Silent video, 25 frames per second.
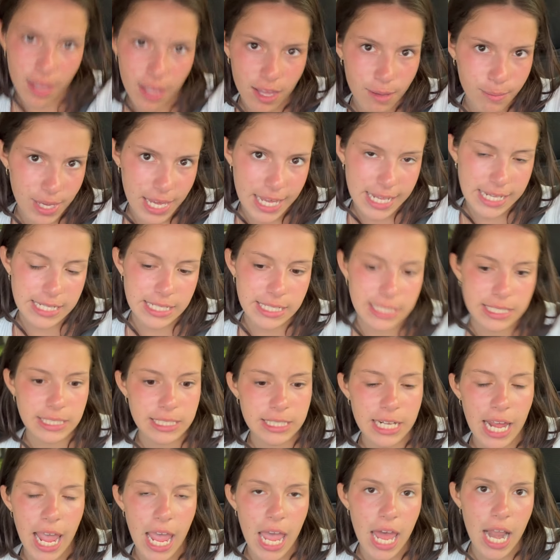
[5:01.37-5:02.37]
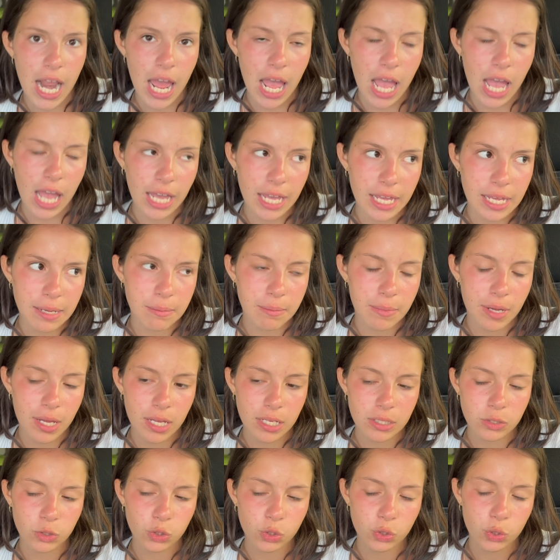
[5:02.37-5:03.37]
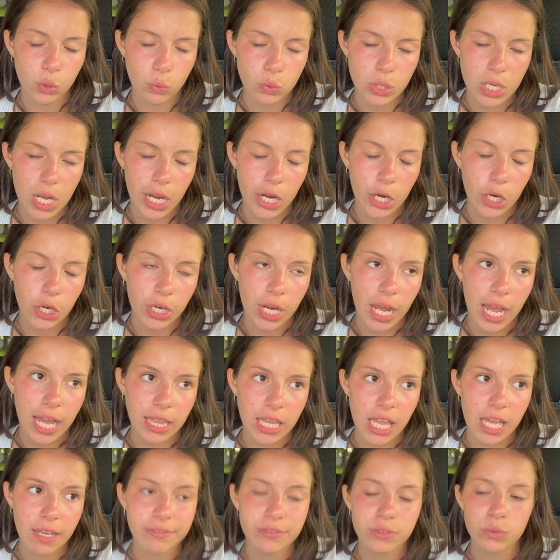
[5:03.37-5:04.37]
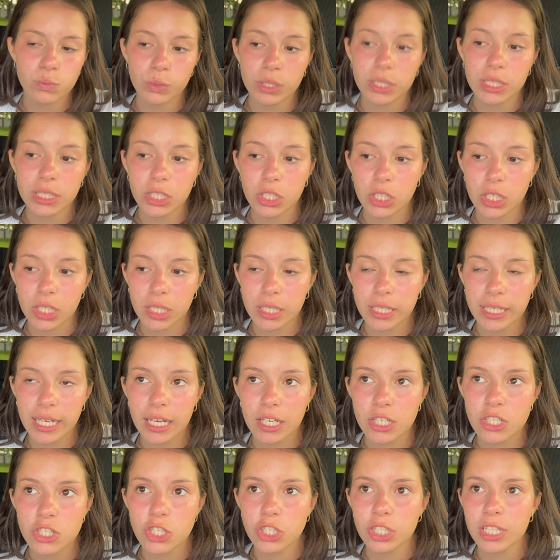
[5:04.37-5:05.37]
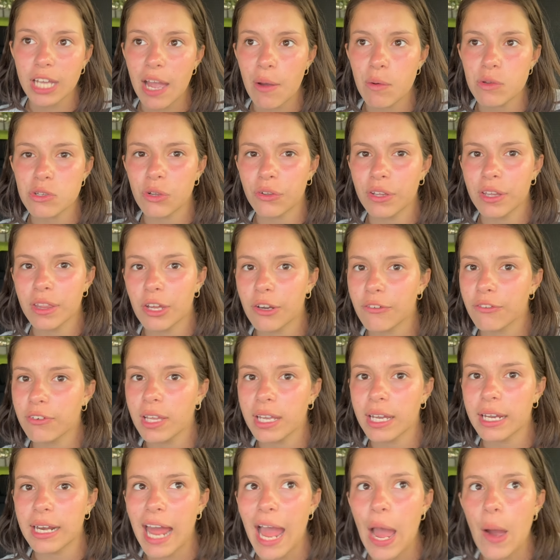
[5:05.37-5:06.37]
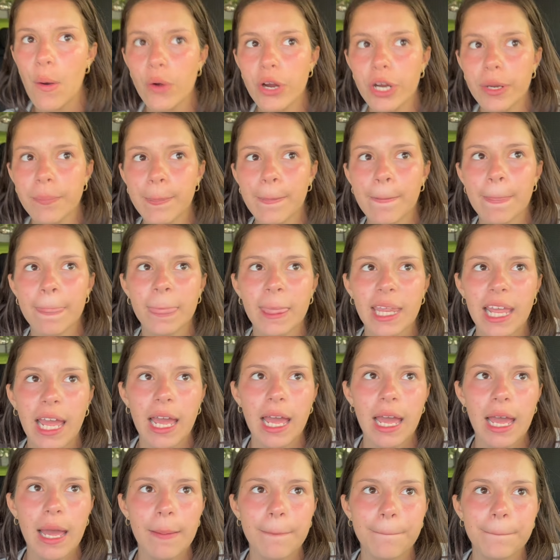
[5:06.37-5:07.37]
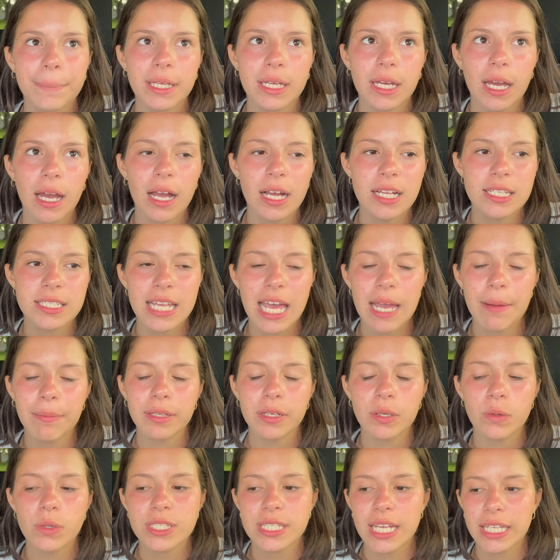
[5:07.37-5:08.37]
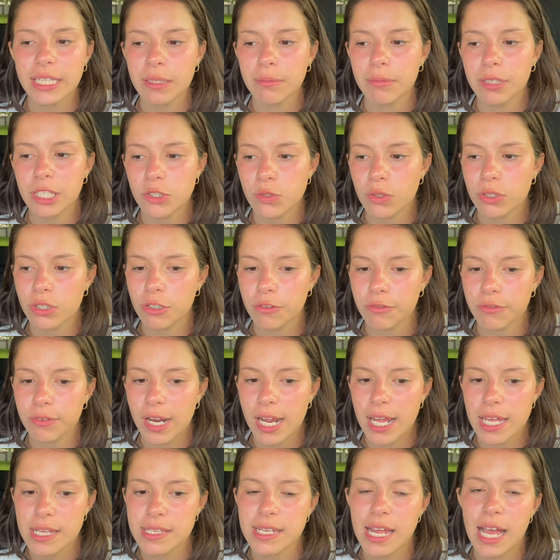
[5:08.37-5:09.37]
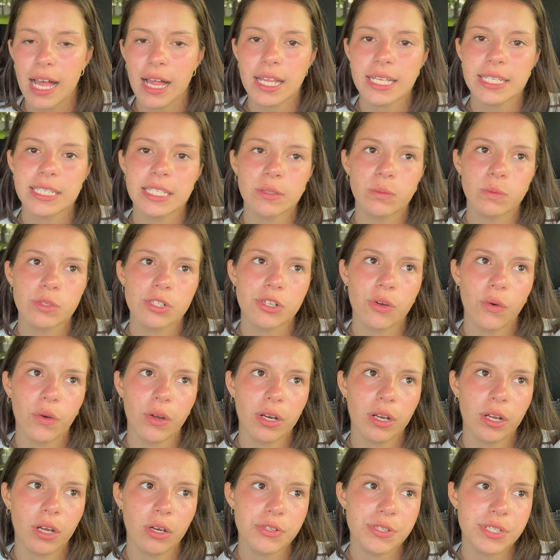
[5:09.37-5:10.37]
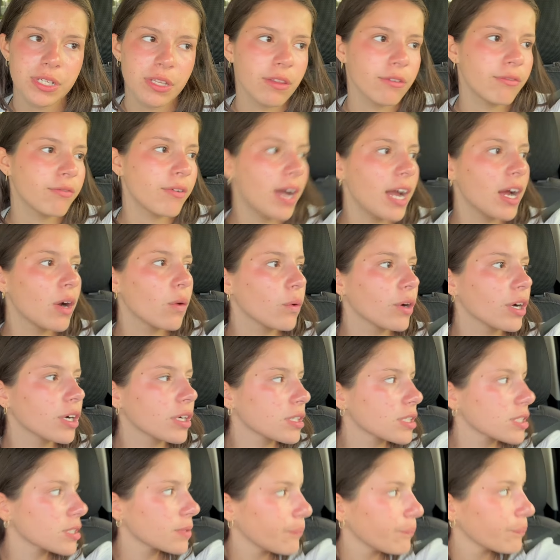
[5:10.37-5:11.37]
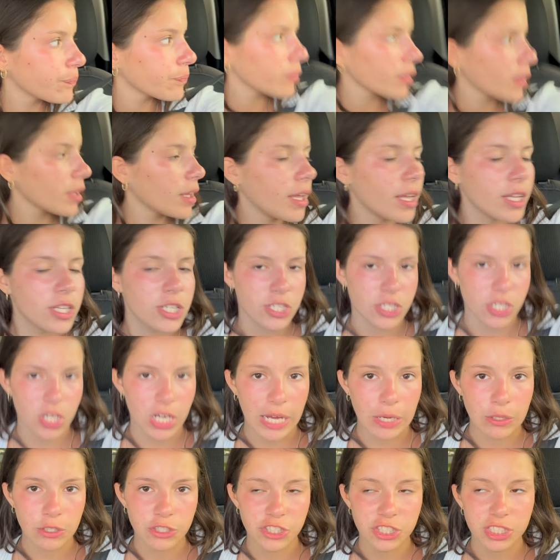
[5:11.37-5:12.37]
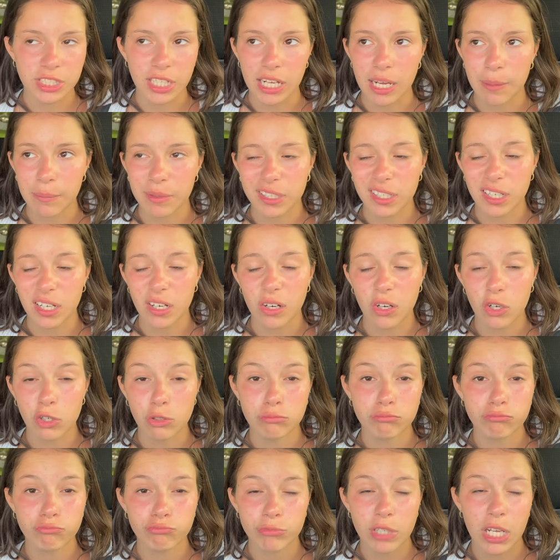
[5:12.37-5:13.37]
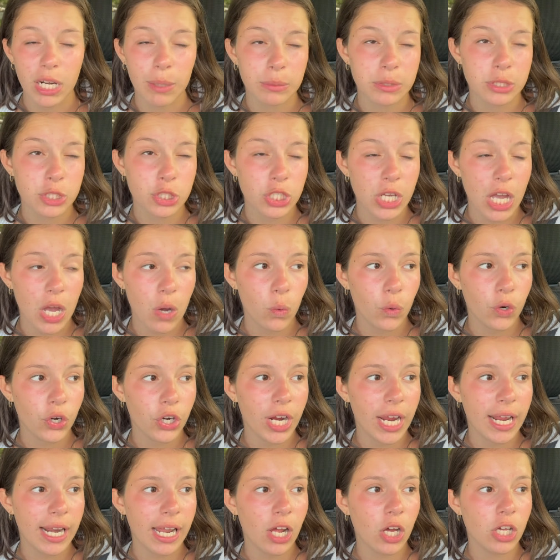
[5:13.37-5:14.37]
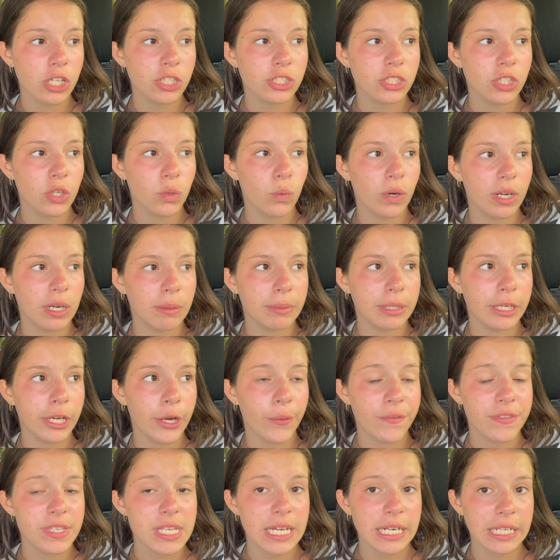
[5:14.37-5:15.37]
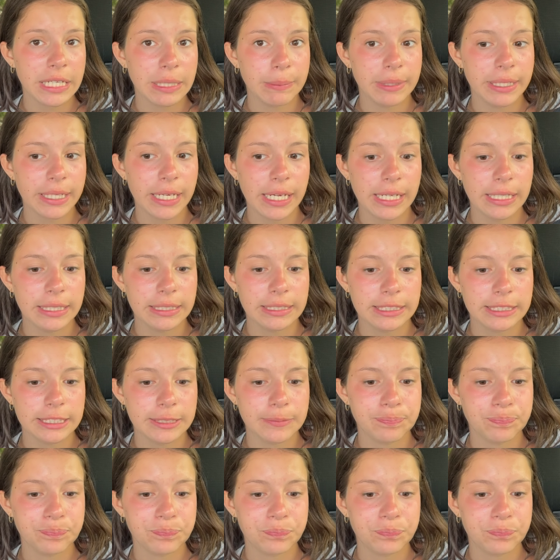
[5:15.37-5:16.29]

a mess and I'm so tired. I left really early, actually. I was only there for like an hour because Emily was at the beach with her friends. Allison was going to go see the fireworks. So I was just like, I'm gonna go home and I'm gonna shower. And I also wanna be here with Teddy because